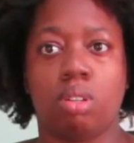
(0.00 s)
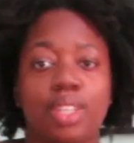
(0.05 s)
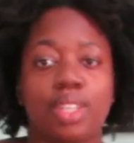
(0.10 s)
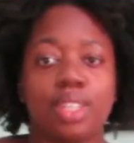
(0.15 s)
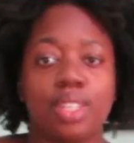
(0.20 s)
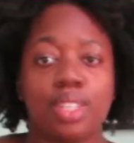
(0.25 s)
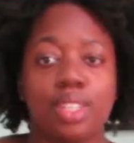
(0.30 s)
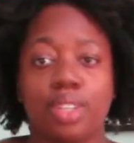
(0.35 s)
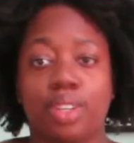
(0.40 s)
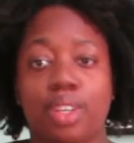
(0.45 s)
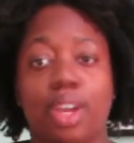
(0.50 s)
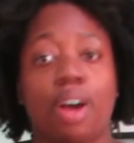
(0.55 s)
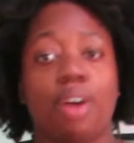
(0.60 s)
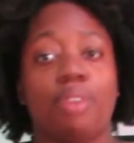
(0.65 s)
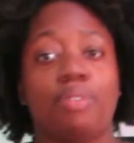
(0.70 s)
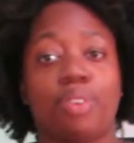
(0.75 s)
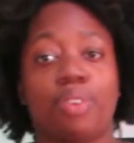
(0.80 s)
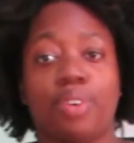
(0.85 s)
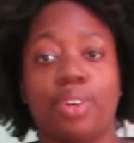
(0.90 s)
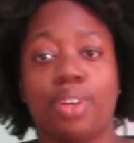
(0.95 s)
So y'all,
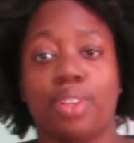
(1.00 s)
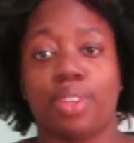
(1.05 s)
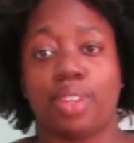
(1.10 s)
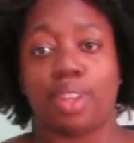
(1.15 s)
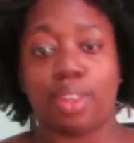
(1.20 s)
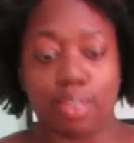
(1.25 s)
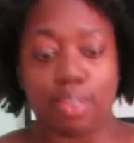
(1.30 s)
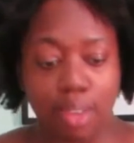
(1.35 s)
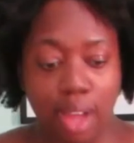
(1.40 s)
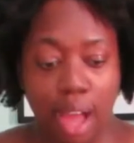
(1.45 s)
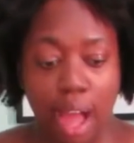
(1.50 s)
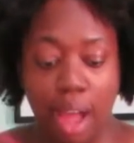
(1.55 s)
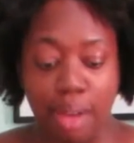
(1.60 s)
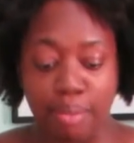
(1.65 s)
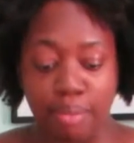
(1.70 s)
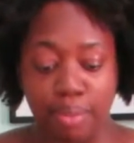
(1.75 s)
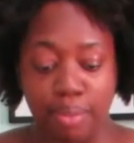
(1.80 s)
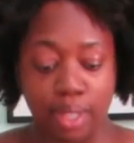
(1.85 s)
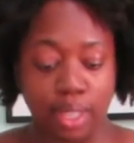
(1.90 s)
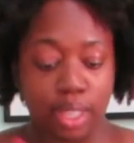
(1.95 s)
for real though,
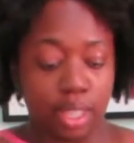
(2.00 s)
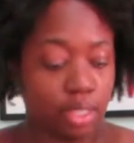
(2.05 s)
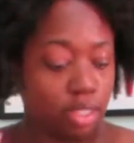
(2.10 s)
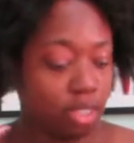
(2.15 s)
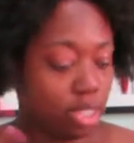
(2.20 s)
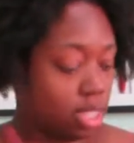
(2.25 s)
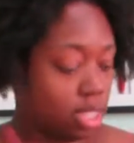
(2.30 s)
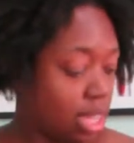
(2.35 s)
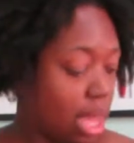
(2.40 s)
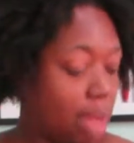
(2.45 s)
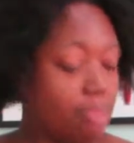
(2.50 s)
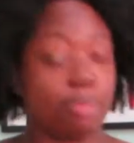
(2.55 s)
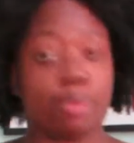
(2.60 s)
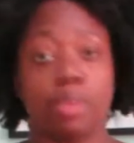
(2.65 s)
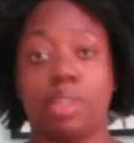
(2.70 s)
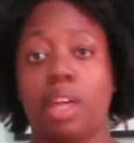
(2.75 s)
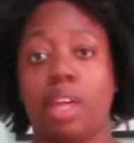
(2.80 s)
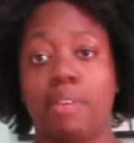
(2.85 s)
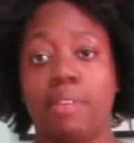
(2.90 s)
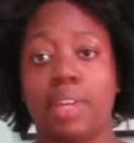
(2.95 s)
I'm
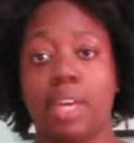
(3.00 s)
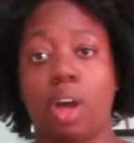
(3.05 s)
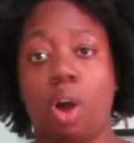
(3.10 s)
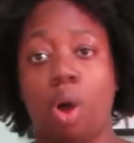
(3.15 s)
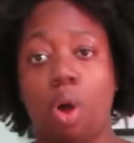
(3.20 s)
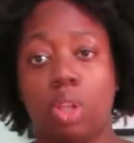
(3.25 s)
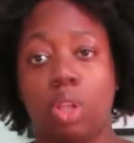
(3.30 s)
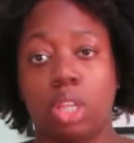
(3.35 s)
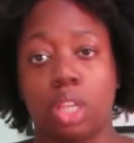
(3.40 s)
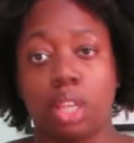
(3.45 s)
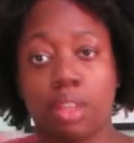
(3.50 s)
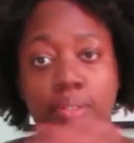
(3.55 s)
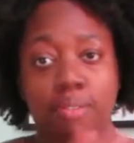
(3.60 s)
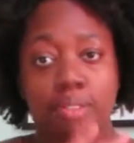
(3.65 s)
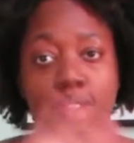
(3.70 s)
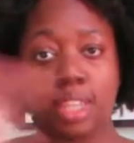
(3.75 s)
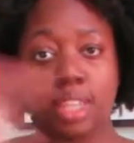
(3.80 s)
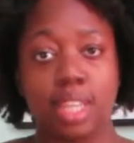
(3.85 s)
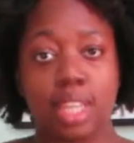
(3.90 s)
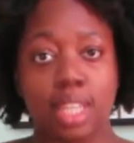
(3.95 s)
loving all
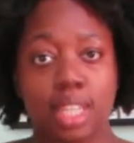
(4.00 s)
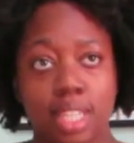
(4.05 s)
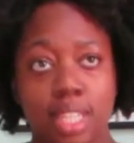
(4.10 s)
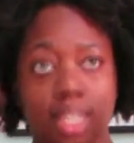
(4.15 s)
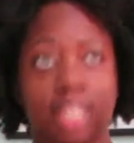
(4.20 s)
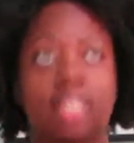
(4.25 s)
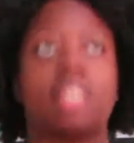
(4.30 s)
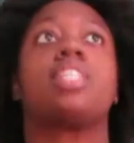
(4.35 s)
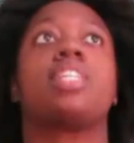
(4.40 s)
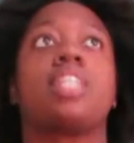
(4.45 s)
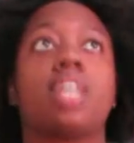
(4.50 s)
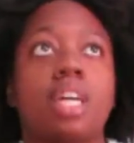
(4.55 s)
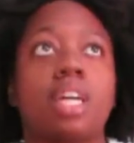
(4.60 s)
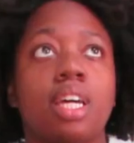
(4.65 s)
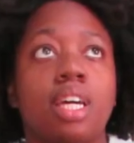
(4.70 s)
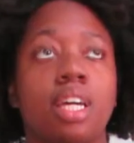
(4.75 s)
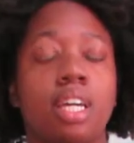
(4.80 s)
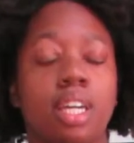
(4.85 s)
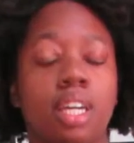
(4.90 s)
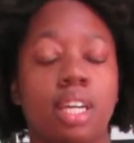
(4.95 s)
of this.
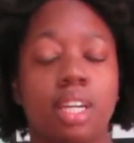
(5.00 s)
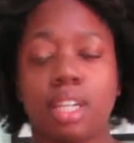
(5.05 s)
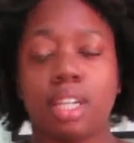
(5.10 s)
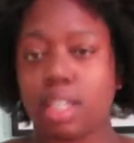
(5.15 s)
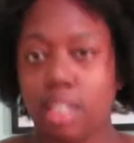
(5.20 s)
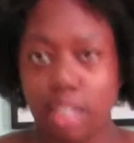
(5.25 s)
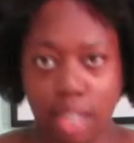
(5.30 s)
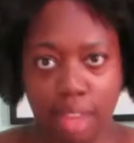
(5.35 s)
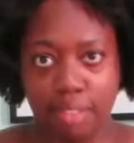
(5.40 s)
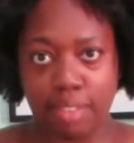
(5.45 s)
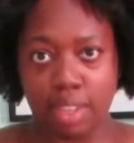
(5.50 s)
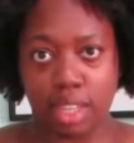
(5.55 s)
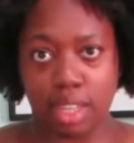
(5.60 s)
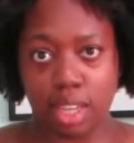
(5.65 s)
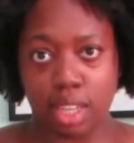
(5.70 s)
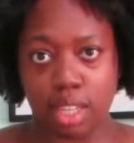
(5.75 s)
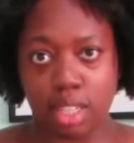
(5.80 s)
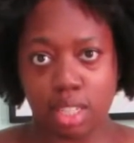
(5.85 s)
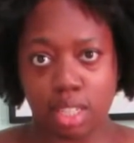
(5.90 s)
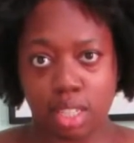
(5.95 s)
Loving
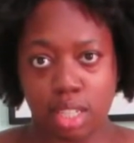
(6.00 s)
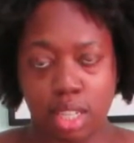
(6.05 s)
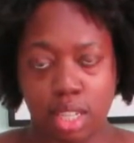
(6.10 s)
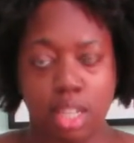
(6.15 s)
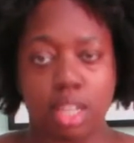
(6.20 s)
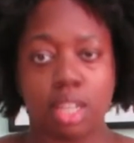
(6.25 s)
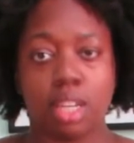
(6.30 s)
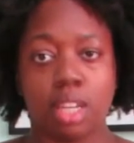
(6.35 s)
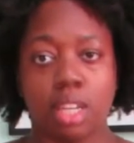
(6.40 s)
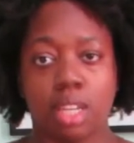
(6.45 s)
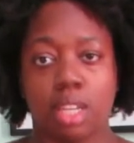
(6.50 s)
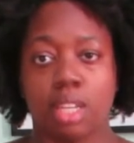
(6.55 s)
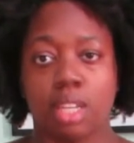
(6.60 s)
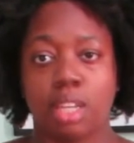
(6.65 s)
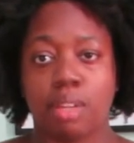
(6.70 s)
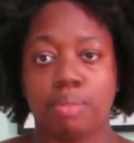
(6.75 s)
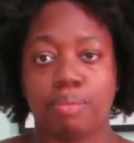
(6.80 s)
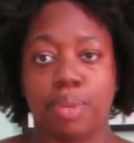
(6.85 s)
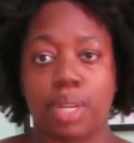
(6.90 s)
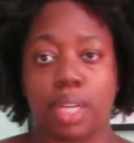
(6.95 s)
it.
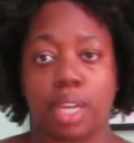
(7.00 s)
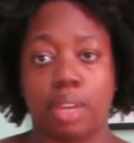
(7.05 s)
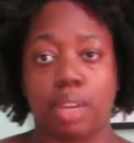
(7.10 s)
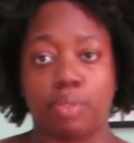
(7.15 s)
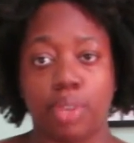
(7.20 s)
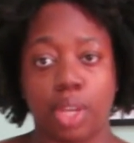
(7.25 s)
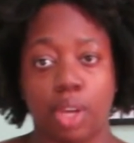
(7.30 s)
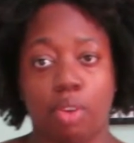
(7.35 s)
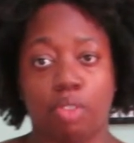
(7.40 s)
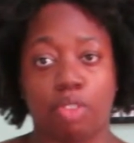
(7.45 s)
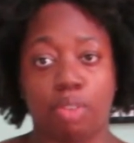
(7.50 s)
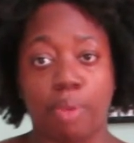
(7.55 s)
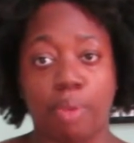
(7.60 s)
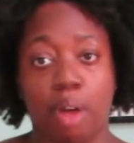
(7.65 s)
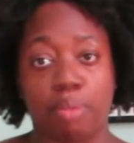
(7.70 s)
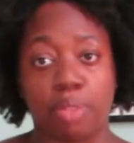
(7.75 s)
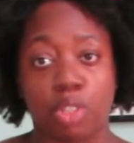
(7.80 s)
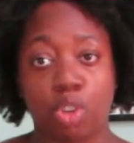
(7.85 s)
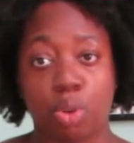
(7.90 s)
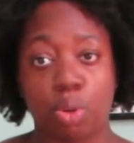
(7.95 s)
But again, we go from off
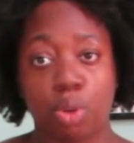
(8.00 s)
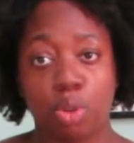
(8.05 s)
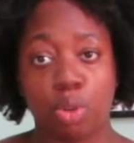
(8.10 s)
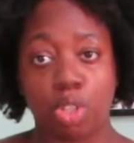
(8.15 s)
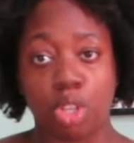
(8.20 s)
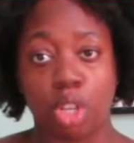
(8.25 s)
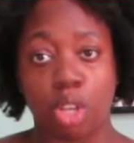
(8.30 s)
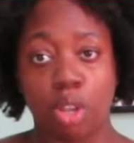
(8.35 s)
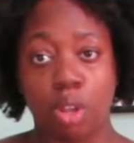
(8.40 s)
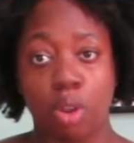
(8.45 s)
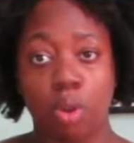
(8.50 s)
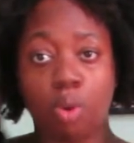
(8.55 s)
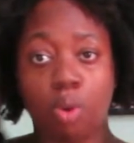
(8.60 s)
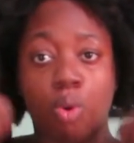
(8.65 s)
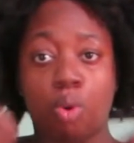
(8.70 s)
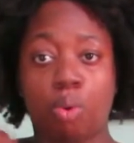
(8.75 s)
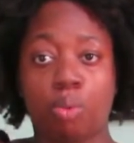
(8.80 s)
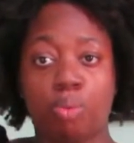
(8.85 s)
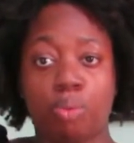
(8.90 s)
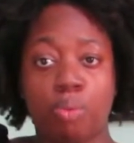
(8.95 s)
the shoulder to
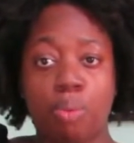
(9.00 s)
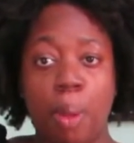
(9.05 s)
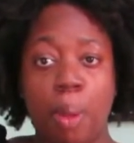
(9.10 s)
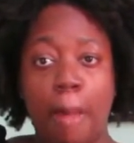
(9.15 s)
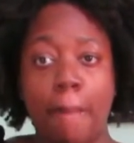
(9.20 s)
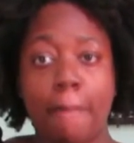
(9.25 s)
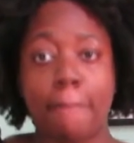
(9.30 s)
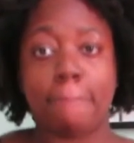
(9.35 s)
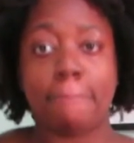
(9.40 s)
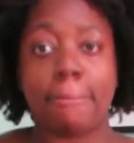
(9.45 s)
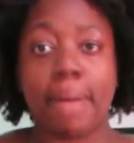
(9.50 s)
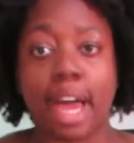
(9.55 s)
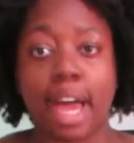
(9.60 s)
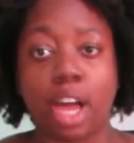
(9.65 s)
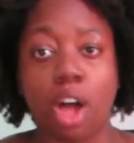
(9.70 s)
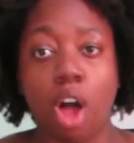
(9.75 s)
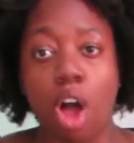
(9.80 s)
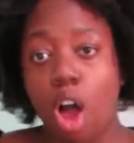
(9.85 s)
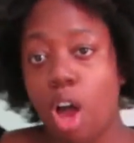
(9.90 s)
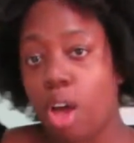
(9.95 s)
back
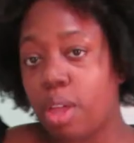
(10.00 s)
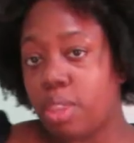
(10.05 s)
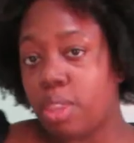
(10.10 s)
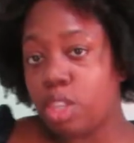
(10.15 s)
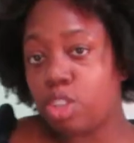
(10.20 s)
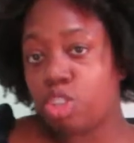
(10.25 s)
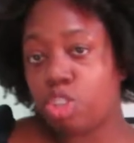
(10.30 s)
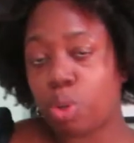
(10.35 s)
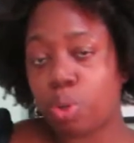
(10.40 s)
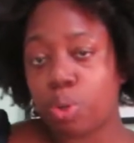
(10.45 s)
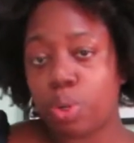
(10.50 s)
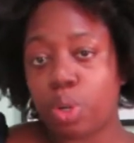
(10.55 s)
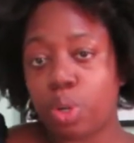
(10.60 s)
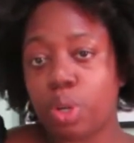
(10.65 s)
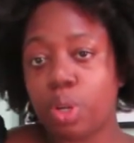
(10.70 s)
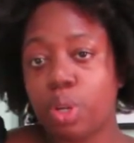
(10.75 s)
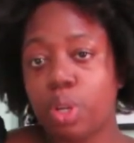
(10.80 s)
on the shoulder.